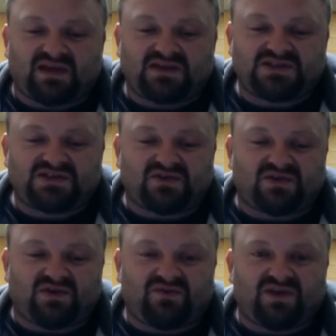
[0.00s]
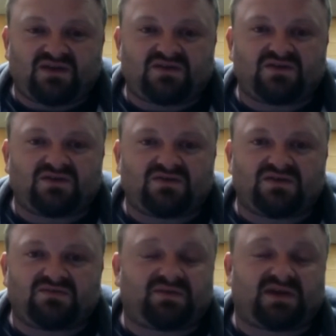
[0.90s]
but they shot off into
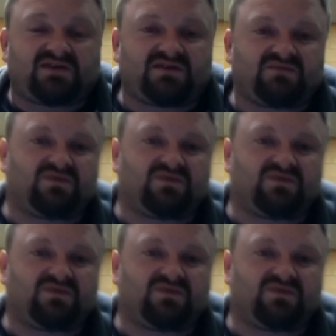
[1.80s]
deep space